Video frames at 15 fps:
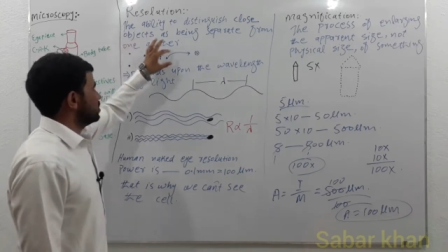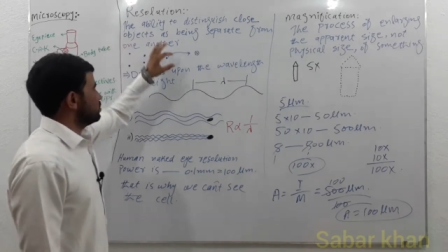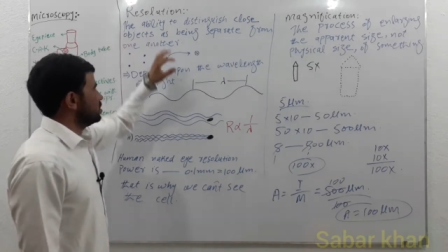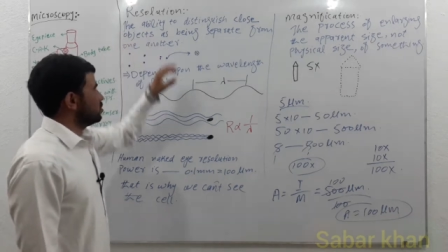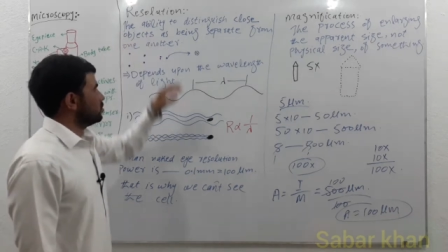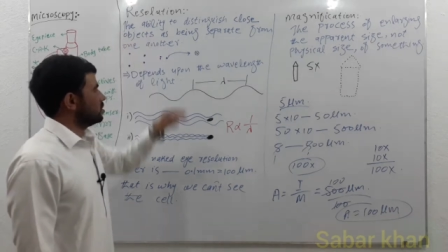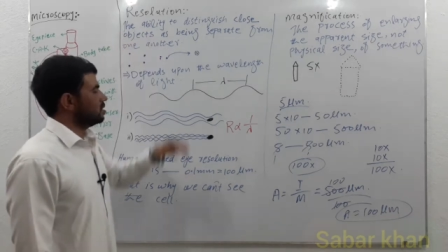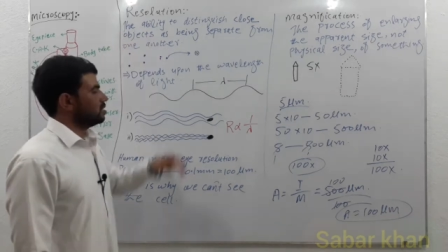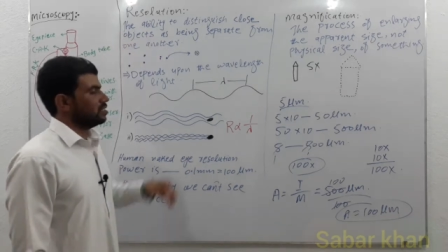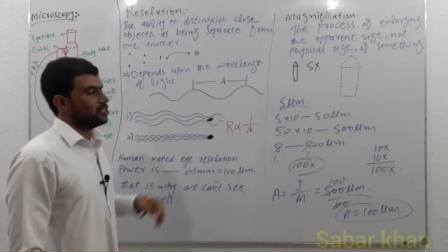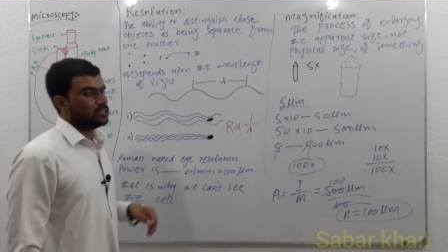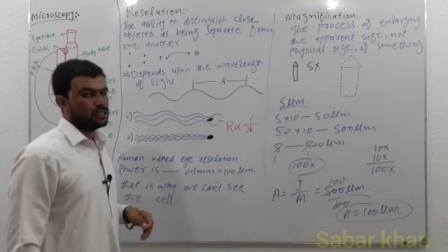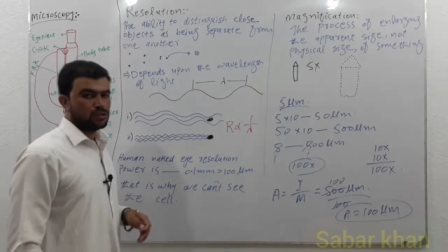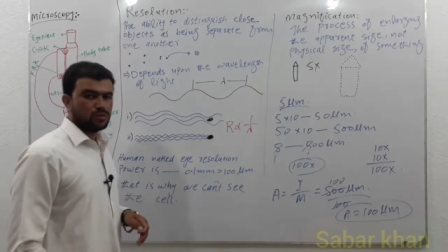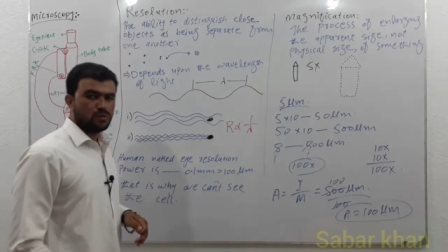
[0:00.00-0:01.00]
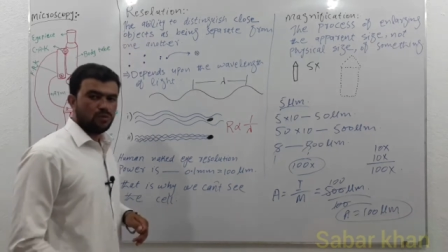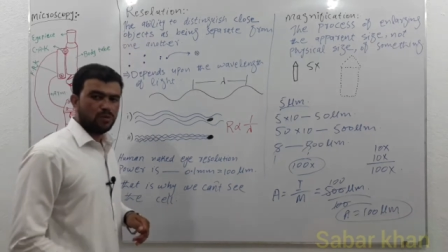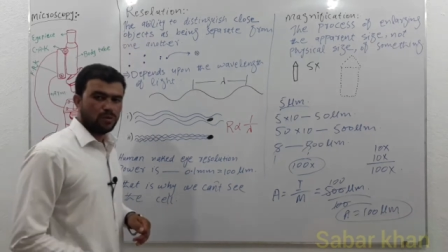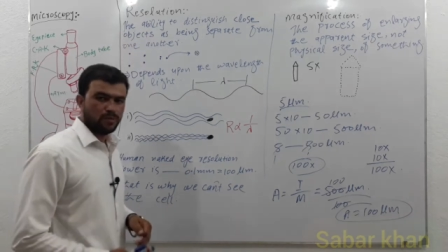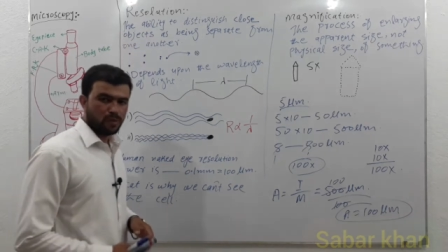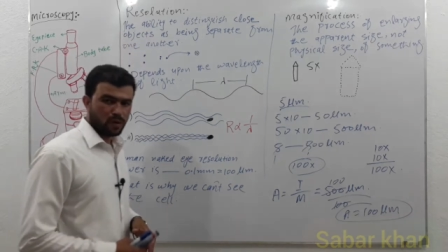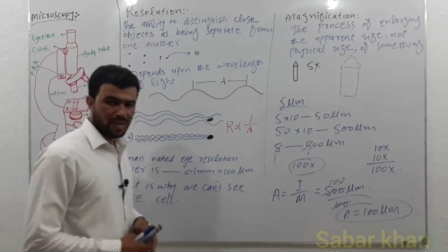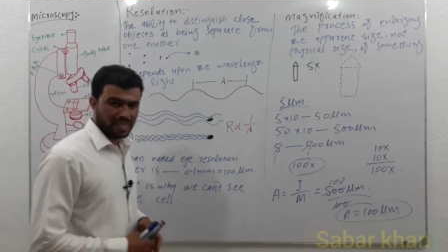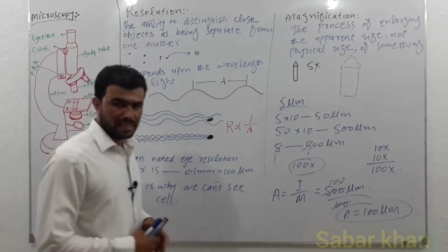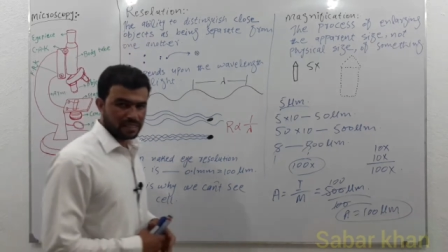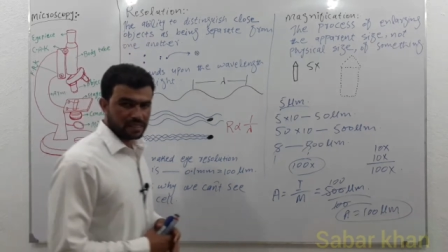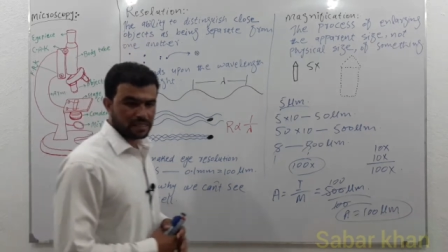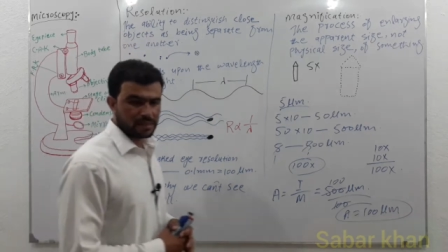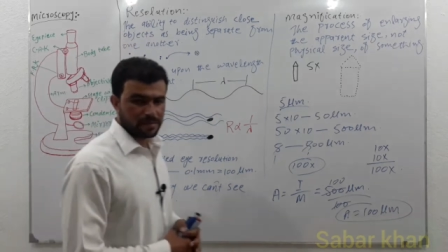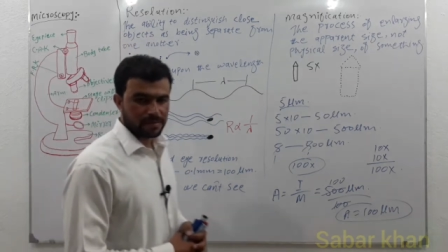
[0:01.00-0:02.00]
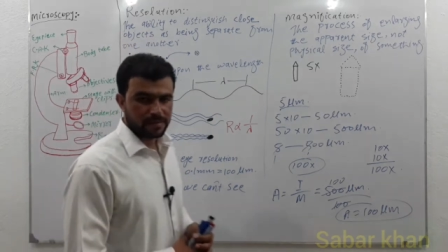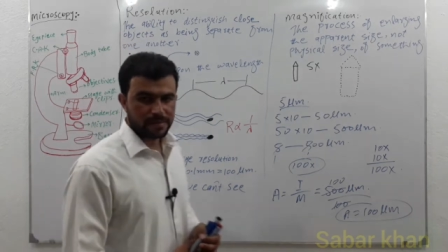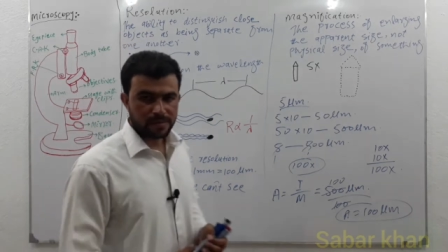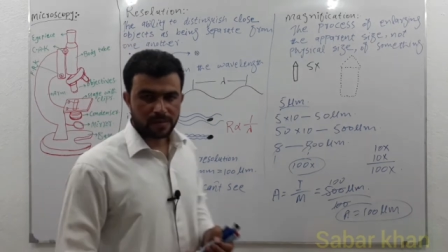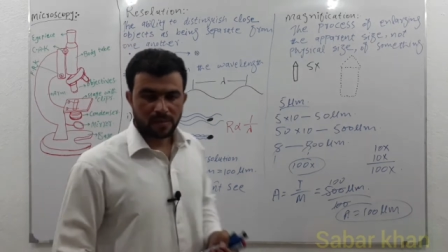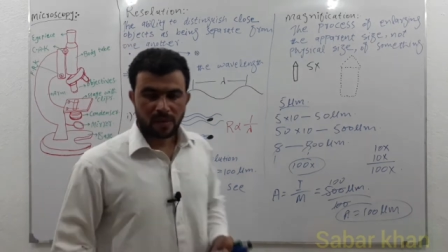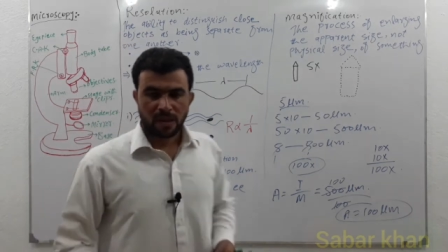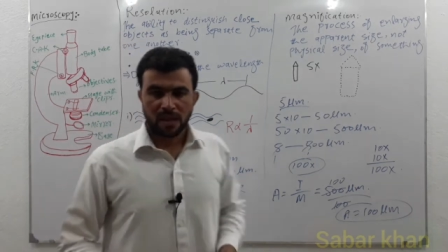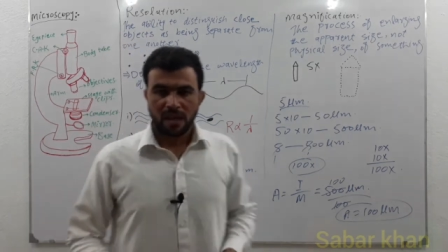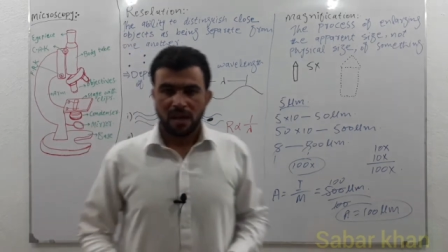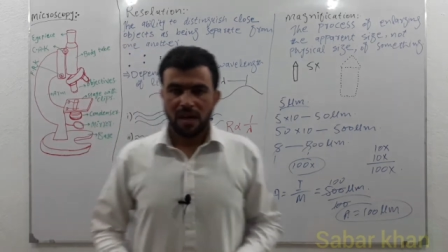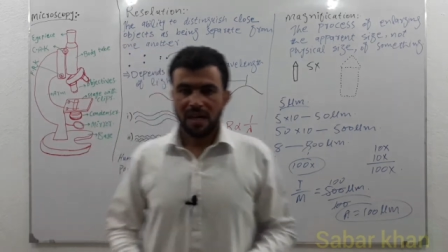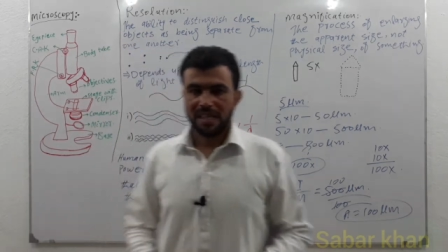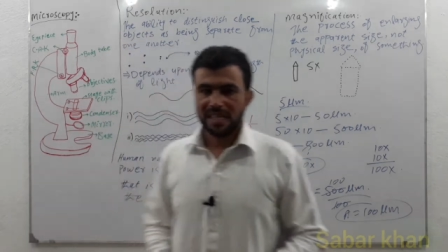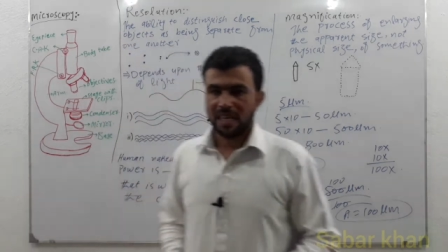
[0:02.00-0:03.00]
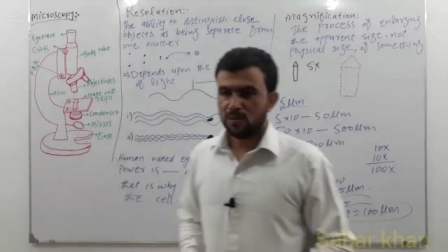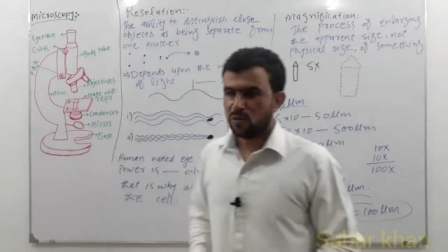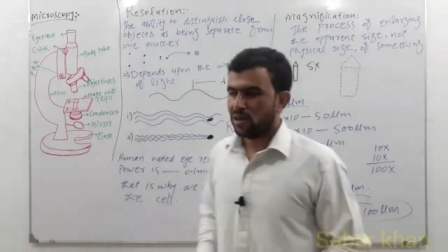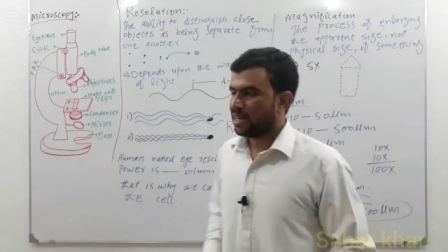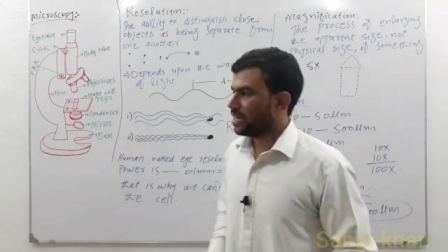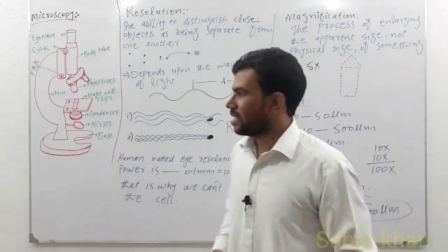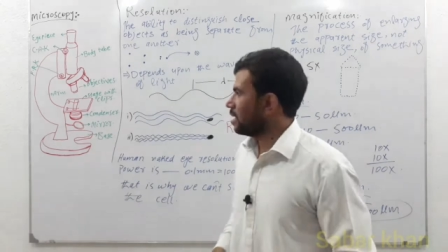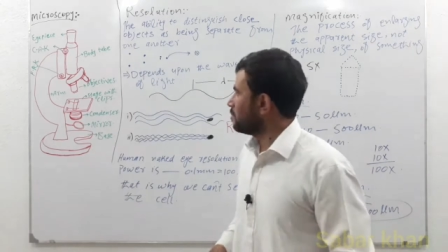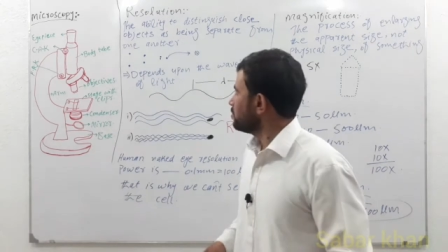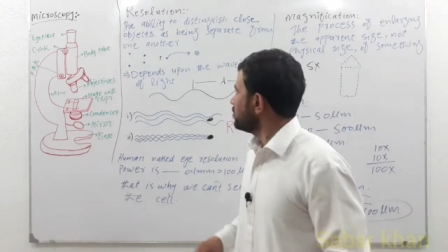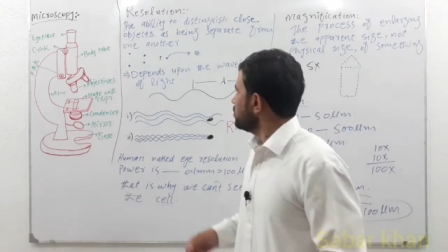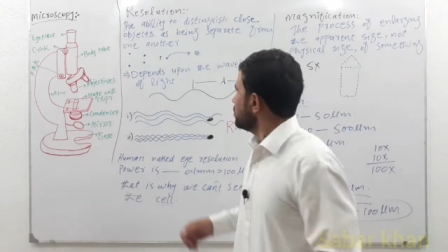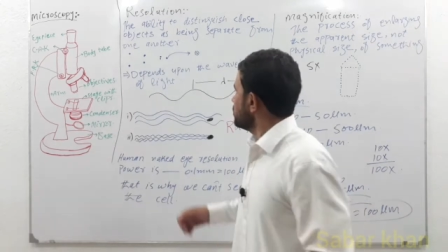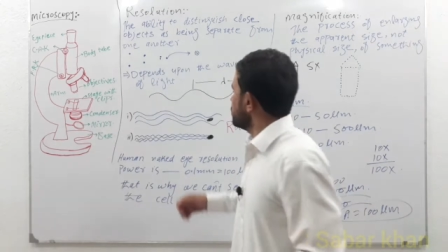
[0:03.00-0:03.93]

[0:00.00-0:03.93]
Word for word: between these two points a time will come